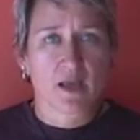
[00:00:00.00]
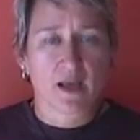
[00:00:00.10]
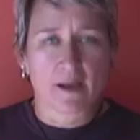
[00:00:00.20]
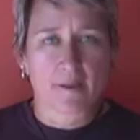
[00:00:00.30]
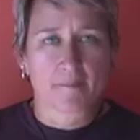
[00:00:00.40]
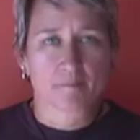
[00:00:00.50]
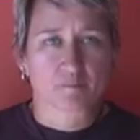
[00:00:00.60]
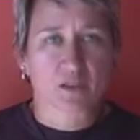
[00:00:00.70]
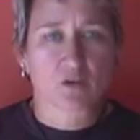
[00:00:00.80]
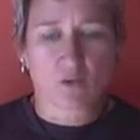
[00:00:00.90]
A
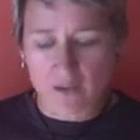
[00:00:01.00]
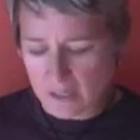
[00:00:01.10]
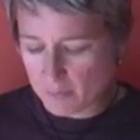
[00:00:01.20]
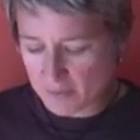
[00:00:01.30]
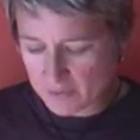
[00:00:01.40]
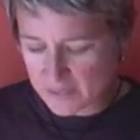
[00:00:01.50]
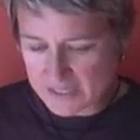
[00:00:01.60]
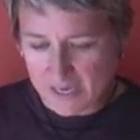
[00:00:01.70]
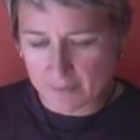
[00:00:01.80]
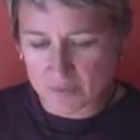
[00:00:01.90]
couple of
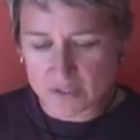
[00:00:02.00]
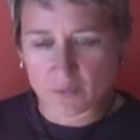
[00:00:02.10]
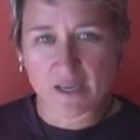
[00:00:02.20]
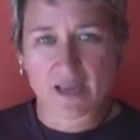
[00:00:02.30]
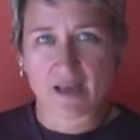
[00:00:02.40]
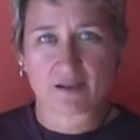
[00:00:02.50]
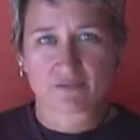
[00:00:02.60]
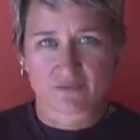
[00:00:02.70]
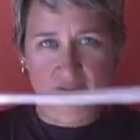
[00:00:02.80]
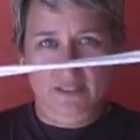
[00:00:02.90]
examples that we
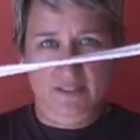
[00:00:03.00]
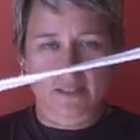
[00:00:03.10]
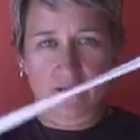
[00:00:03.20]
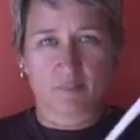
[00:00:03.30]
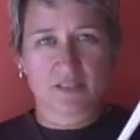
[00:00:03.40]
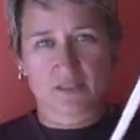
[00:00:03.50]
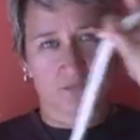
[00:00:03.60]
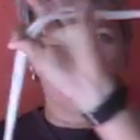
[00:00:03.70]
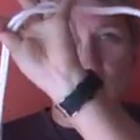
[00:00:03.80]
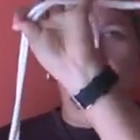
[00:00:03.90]
have is a piece
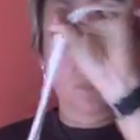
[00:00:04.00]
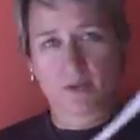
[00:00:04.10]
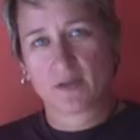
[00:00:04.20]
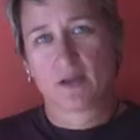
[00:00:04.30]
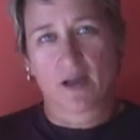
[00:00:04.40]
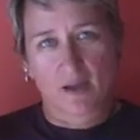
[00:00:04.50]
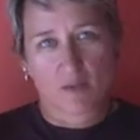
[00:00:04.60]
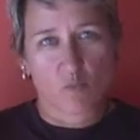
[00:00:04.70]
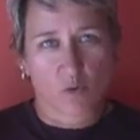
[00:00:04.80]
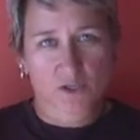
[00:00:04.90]
of rope,
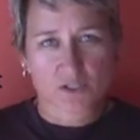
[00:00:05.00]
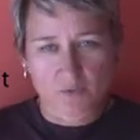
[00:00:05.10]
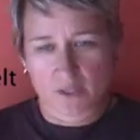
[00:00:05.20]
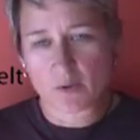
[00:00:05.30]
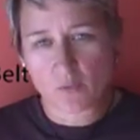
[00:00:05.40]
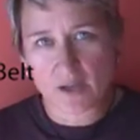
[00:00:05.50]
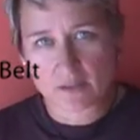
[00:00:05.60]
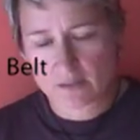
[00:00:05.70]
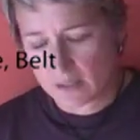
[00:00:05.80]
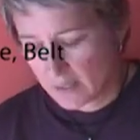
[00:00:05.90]
works really well.